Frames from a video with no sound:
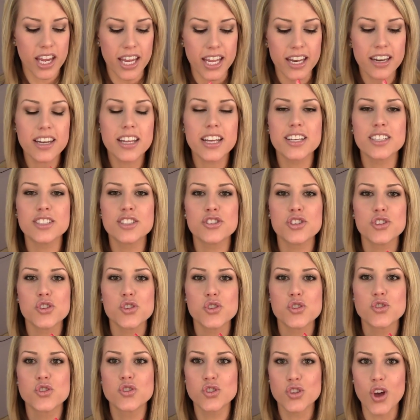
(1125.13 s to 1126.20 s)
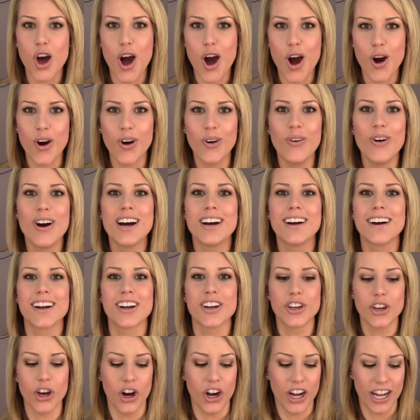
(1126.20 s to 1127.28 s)
It is so
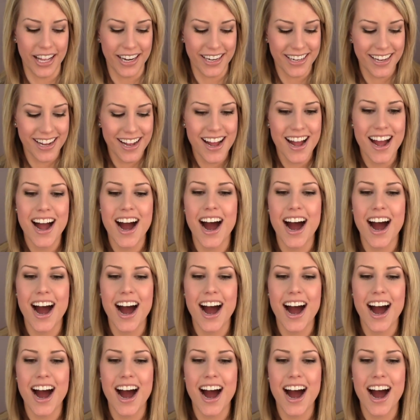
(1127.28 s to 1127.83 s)
good.